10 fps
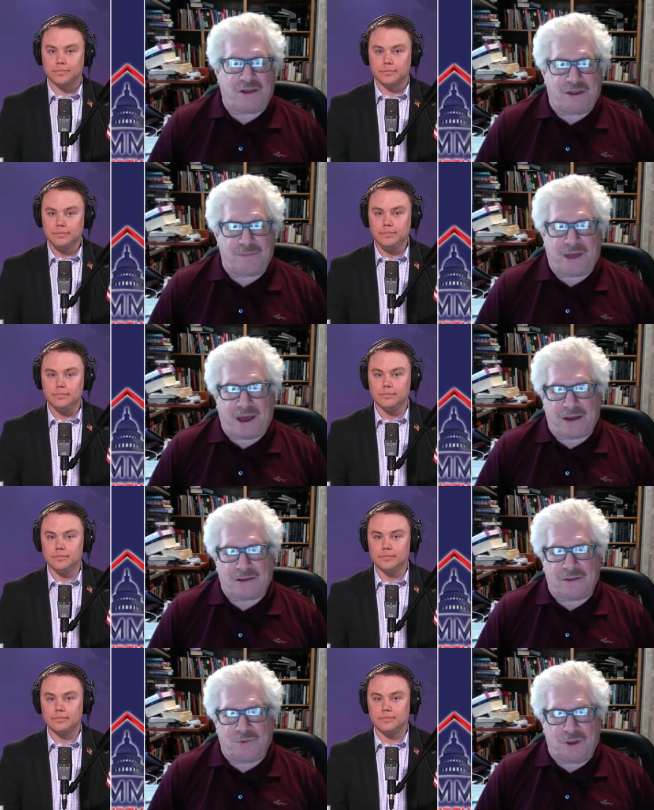Speaker 1: the
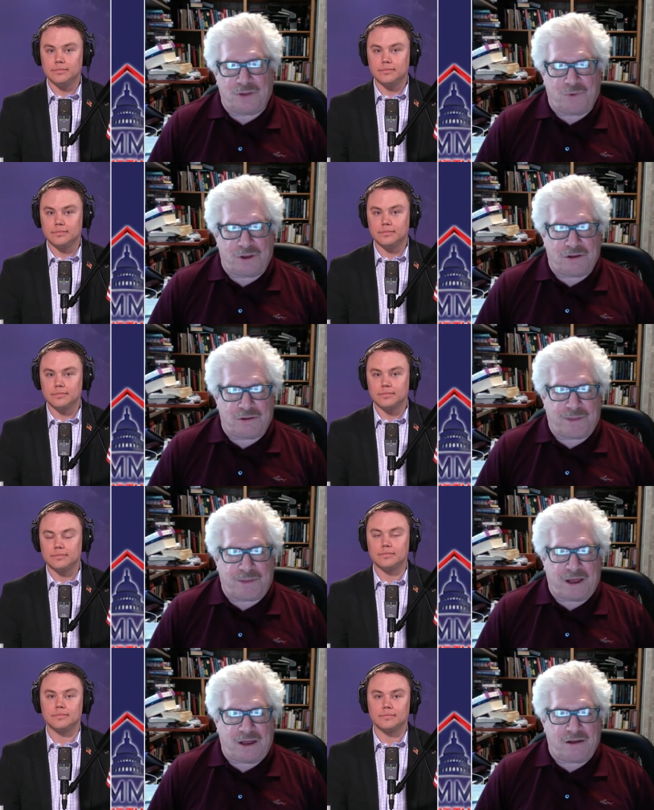impact. Whether they're
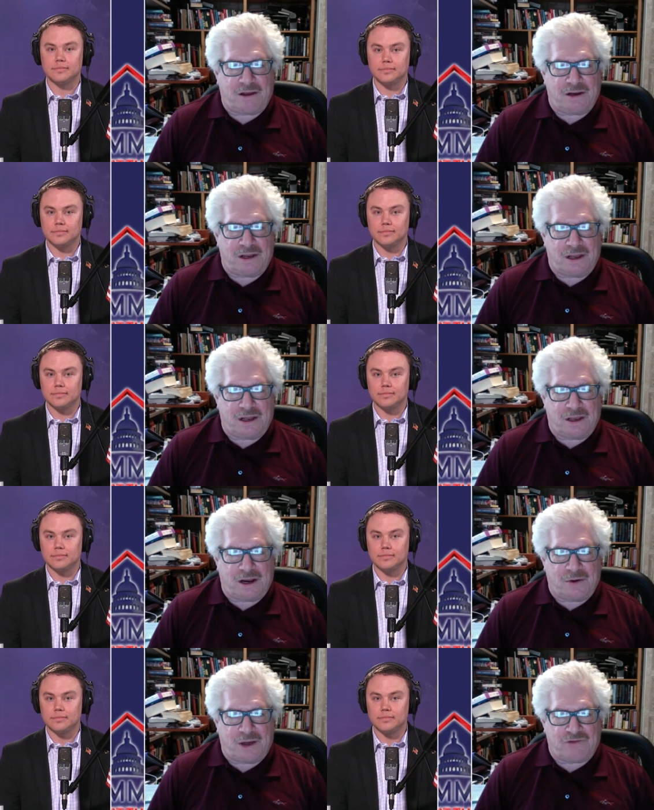paying it, you
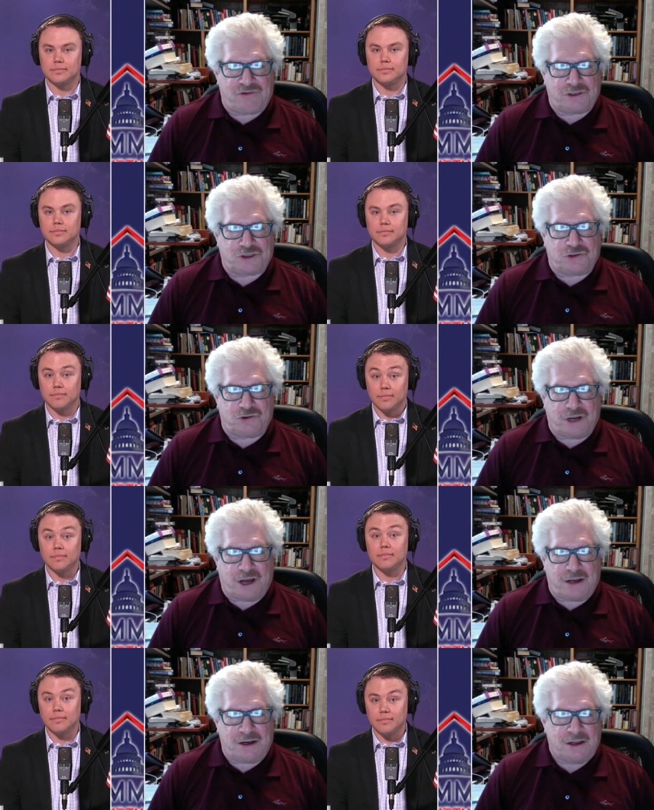know, as they should or
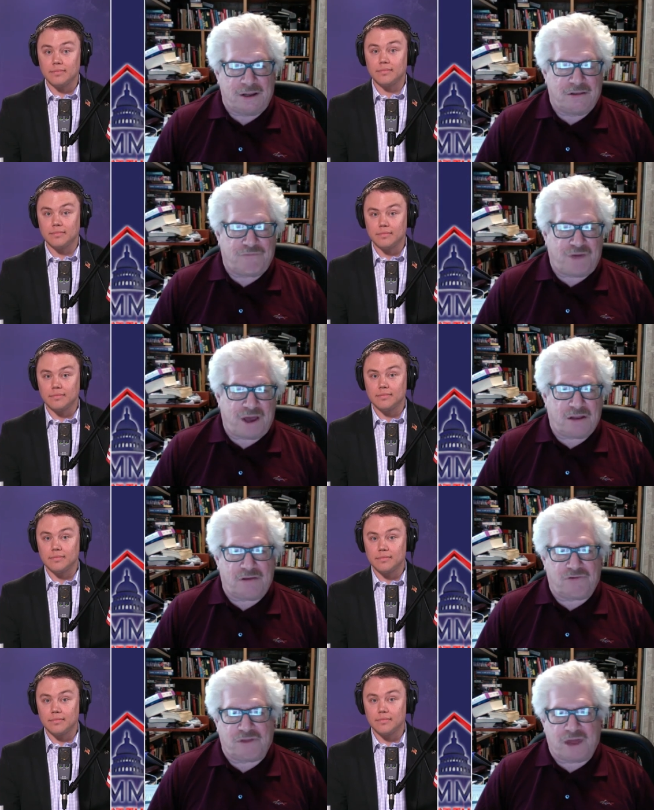not, the fact
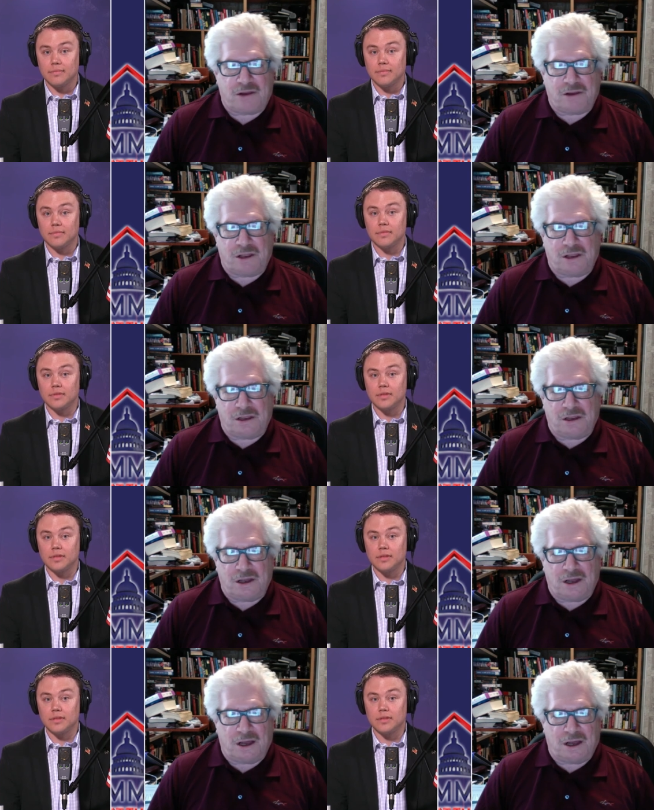is that the
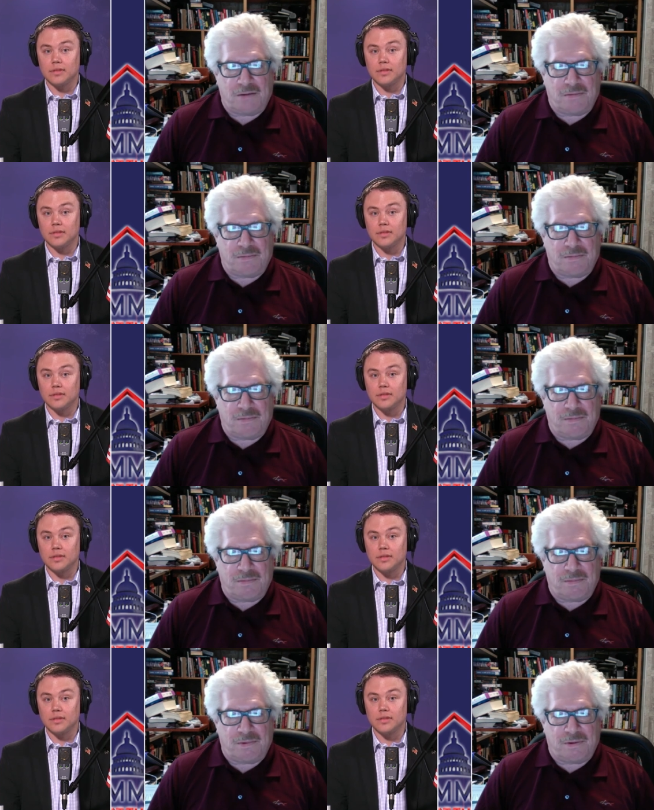uh,
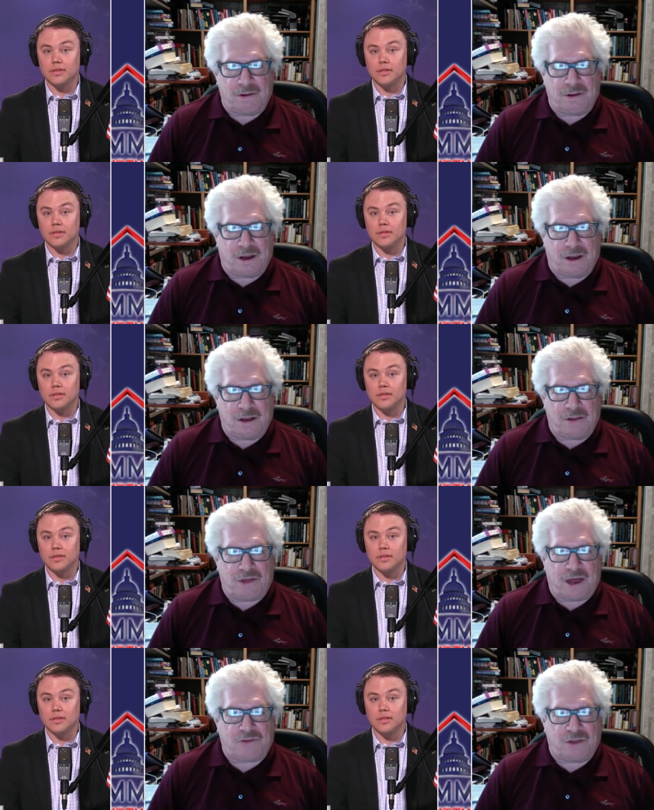uh,
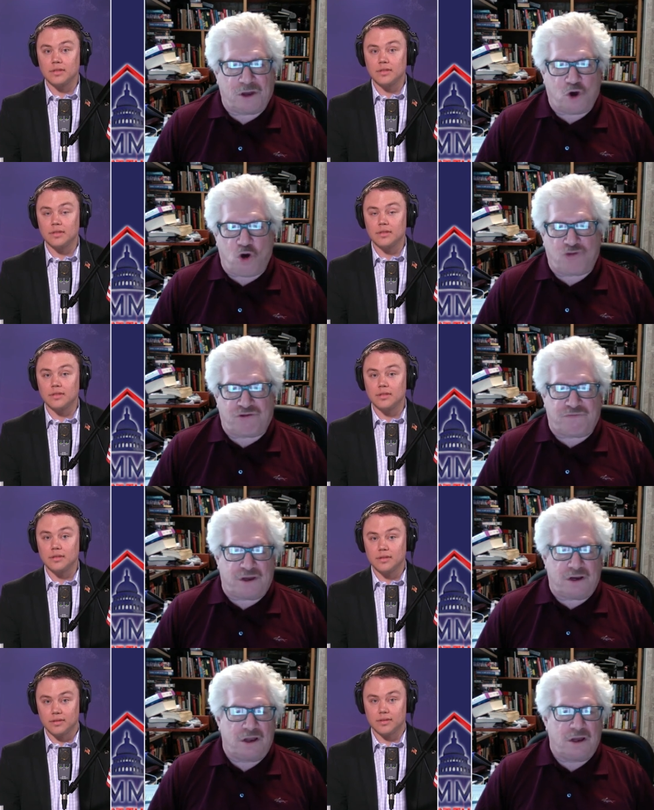that the cost of
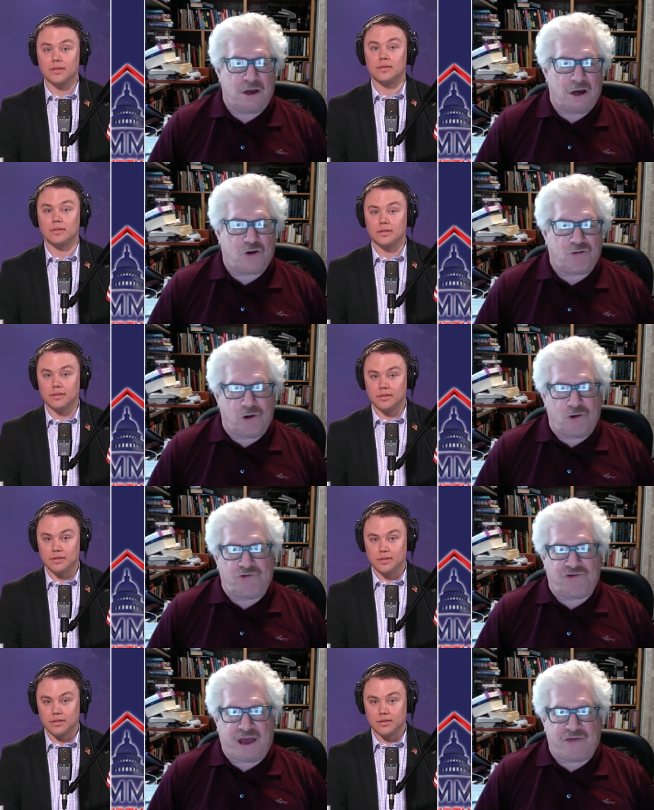it
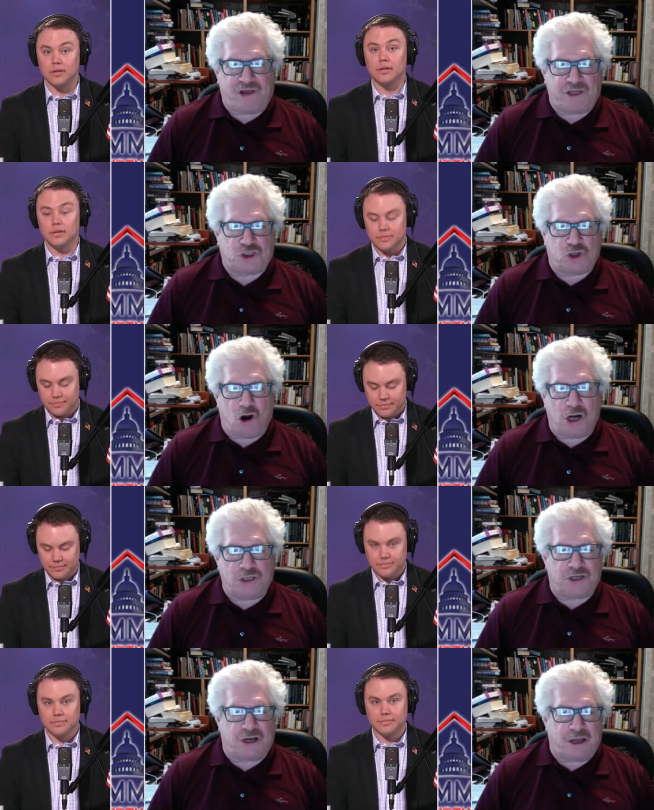accrues as a
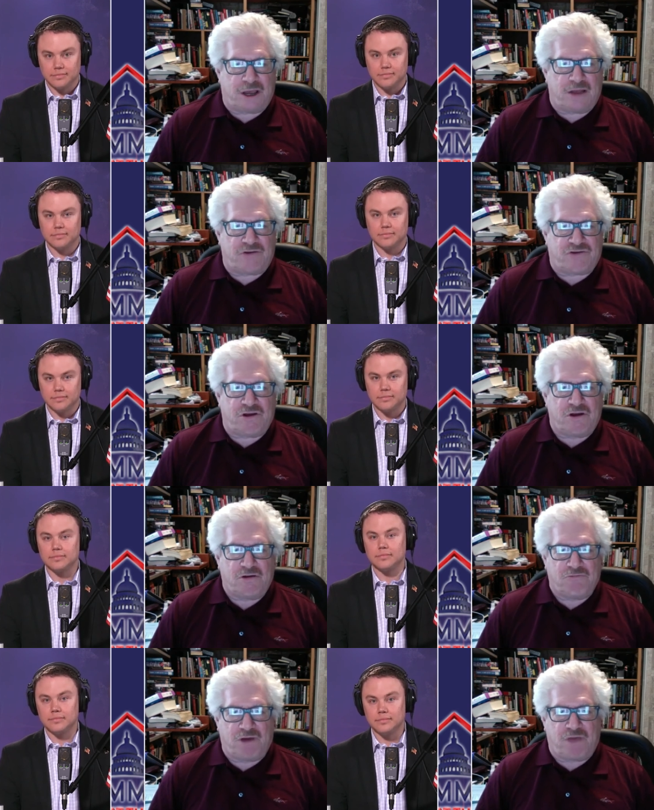charge against
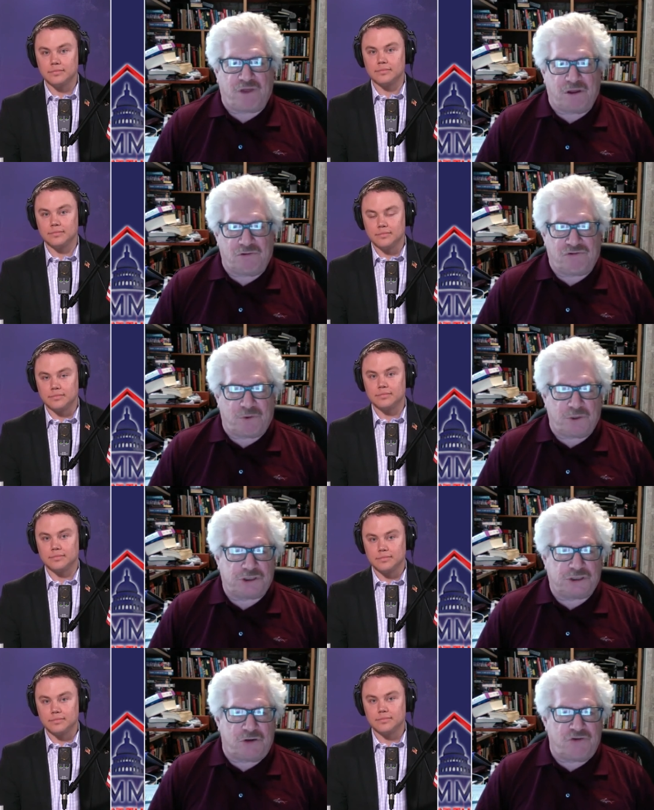revenue, so it
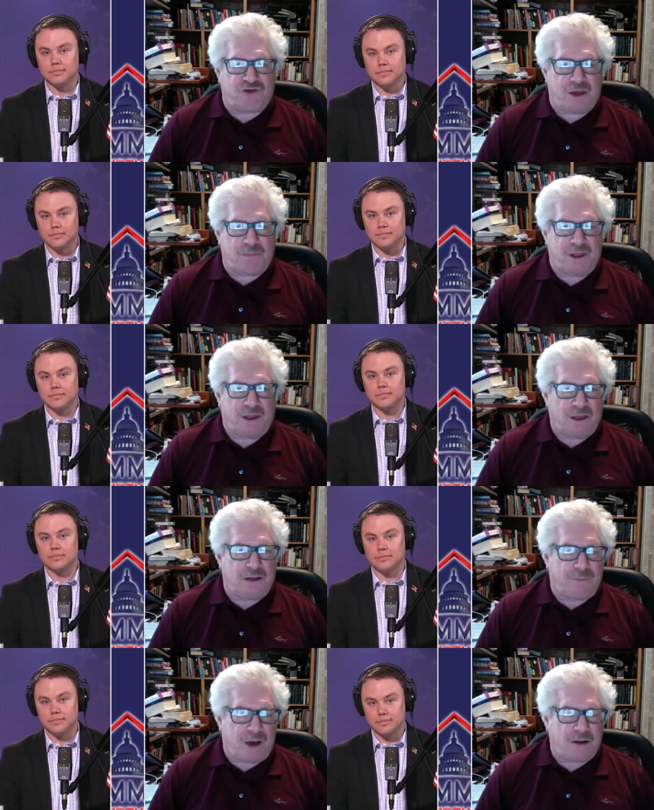shows up
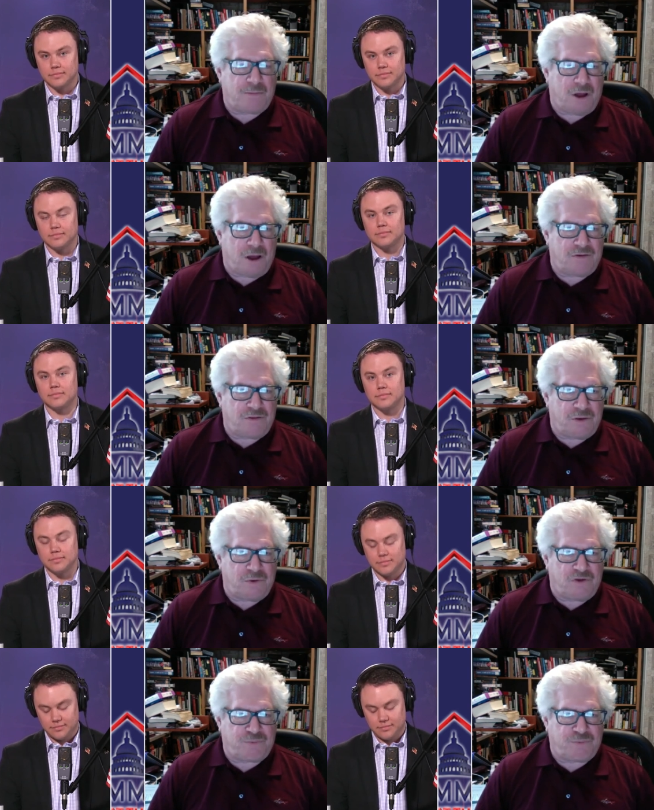in the bottom line of the U.S.